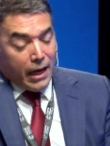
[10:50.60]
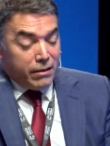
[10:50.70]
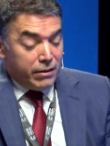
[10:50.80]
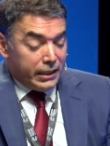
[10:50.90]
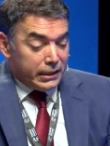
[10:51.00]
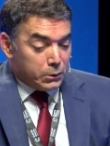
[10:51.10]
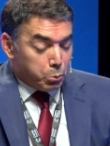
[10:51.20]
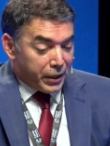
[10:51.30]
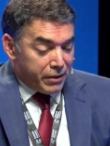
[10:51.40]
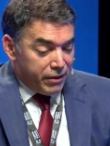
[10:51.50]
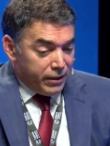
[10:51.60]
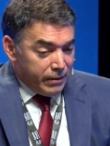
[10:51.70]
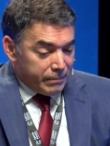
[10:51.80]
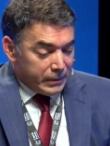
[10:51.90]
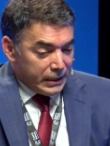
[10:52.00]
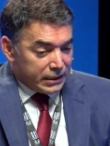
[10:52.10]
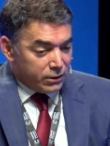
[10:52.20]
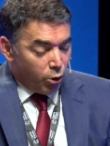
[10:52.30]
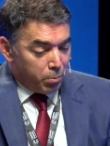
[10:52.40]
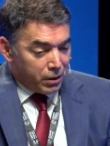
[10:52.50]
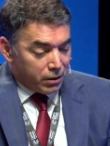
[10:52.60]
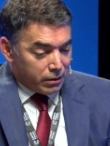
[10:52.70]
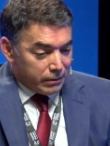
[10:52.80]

think it's worthy. It's a noble